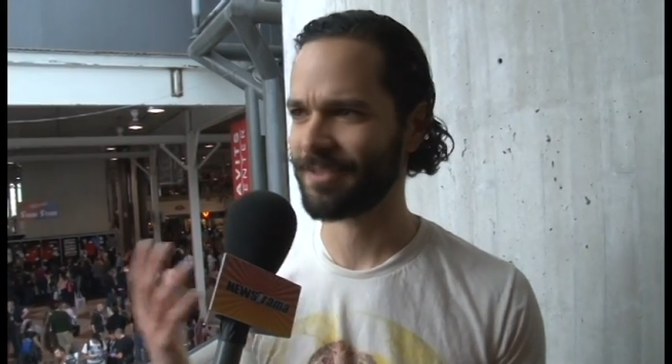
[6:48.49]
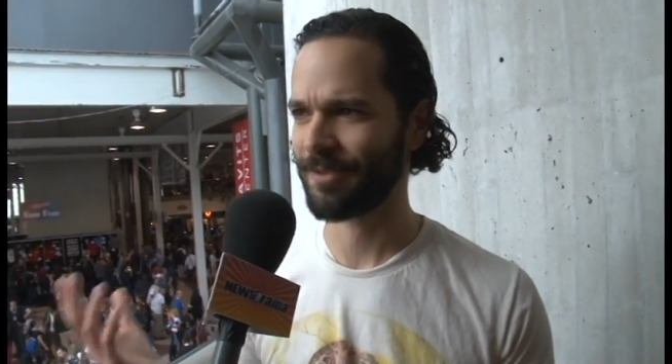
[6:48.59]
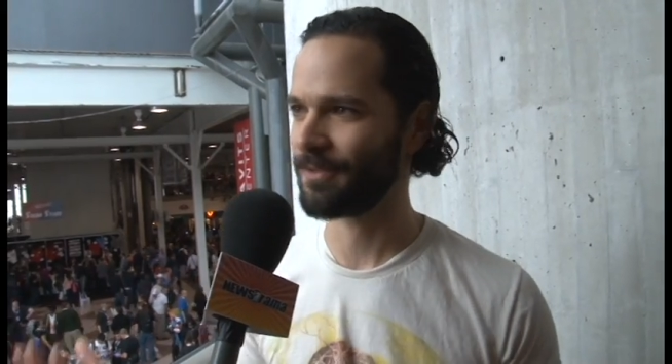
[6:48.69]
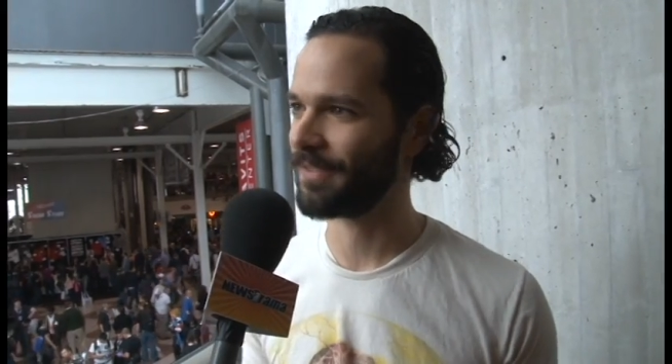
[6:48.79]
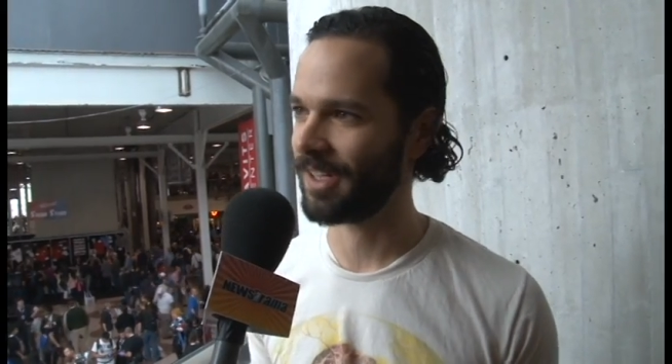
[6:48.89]

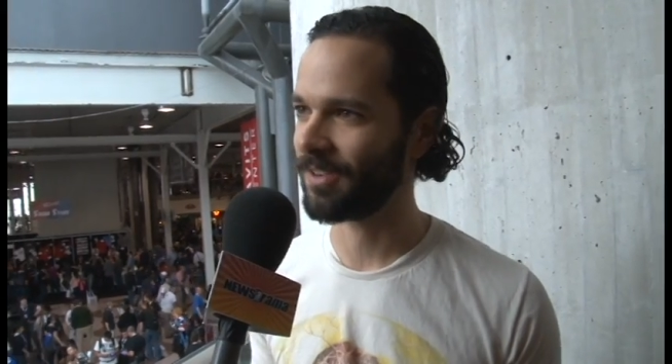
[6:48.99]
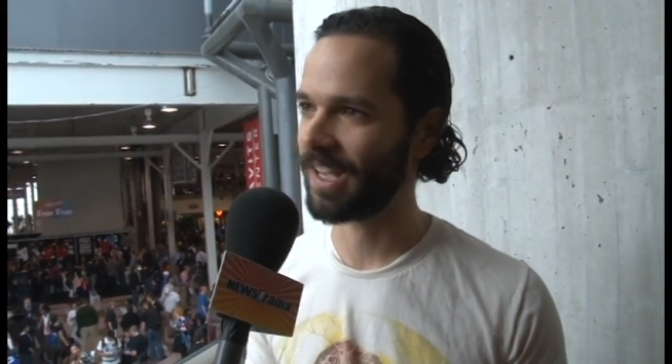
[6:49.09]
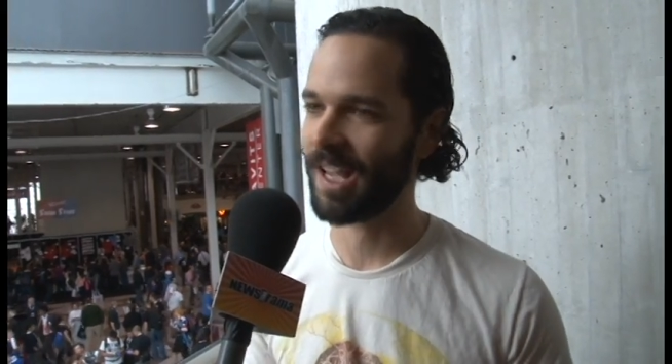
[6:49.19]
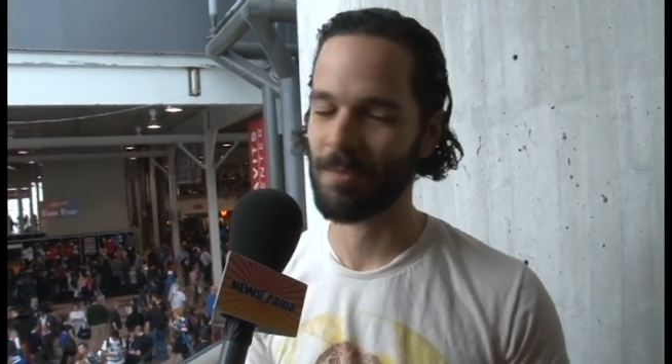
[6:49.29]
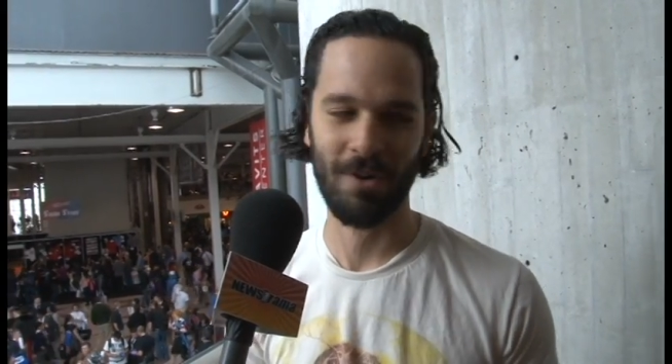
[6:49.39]
for a video
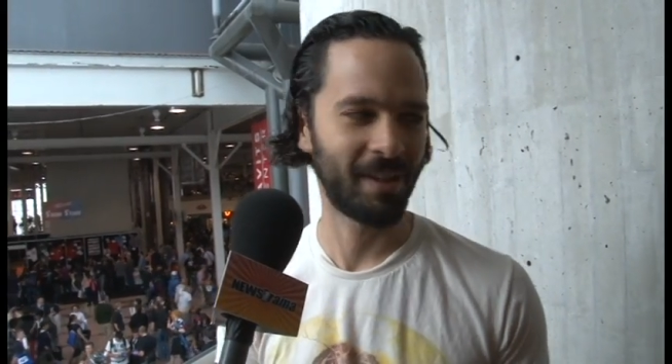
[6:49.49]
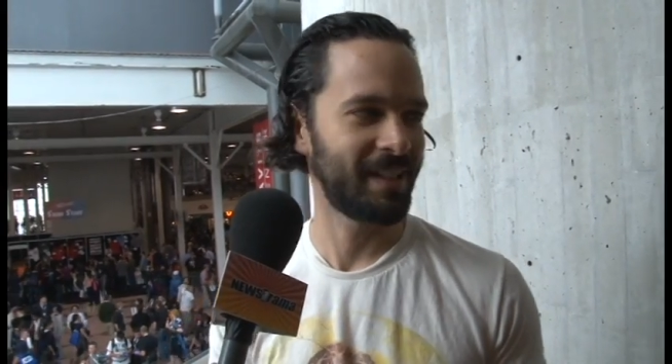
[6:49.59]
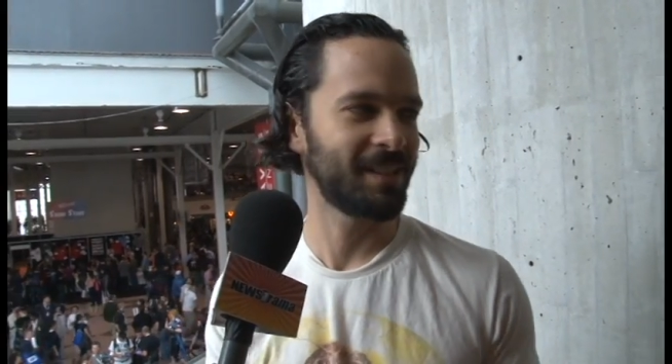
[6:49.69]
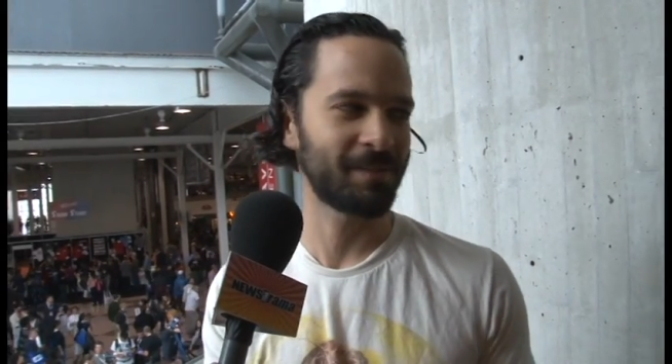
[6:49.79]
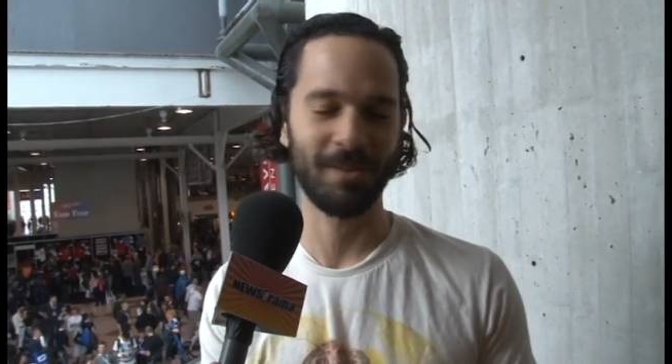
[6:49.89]
game or
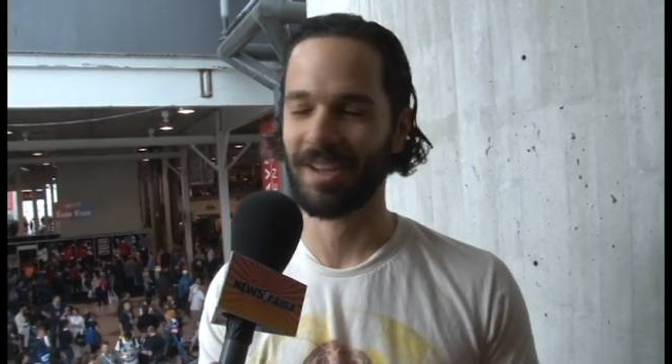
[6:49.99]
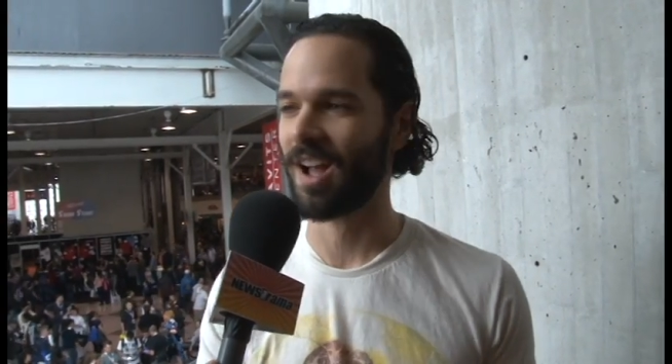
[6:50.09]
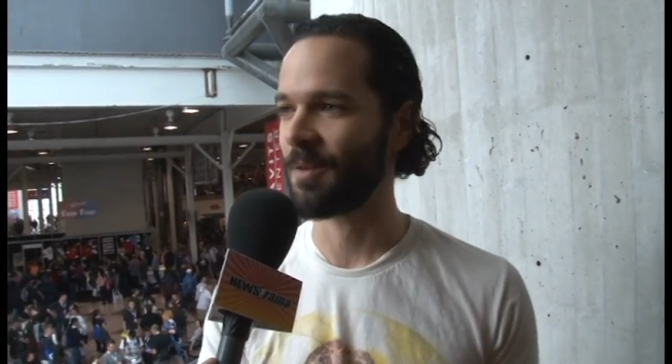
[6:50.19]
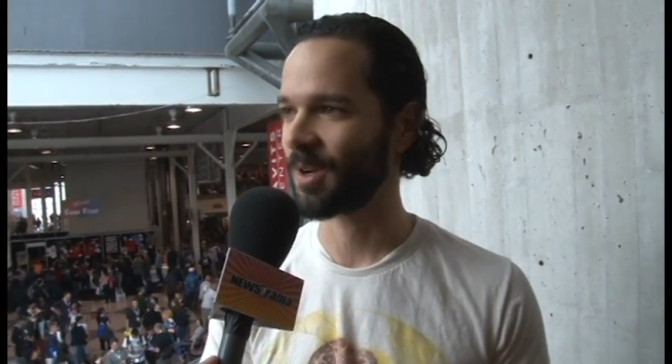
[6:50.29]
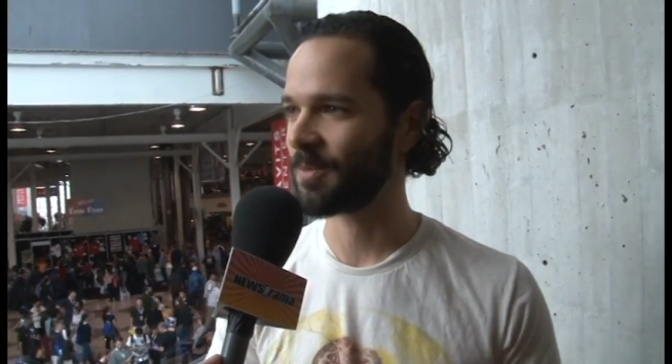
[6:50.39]
ideas for a
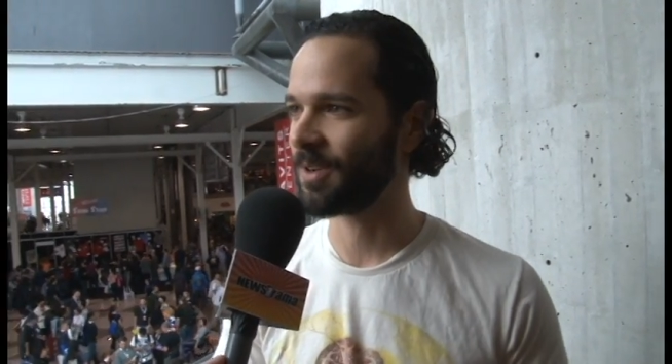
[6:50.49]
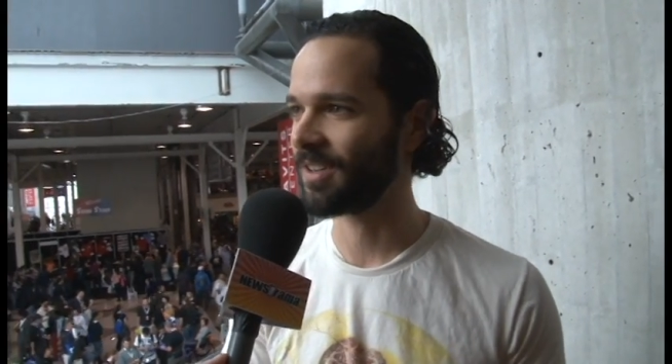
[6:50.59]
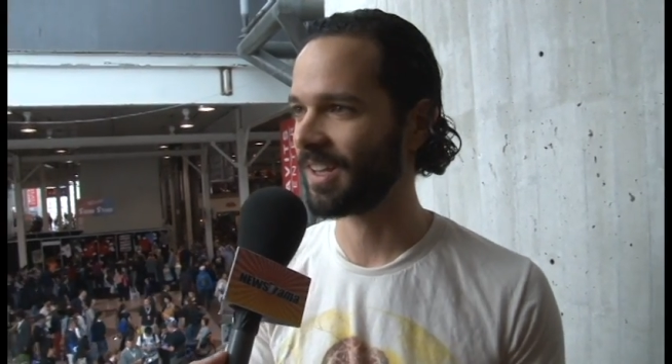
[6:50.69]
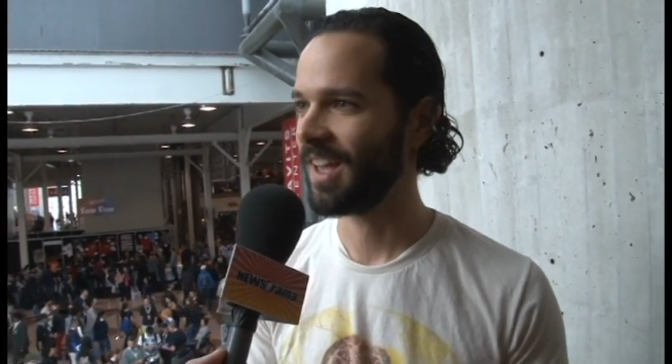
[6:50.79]
comic book,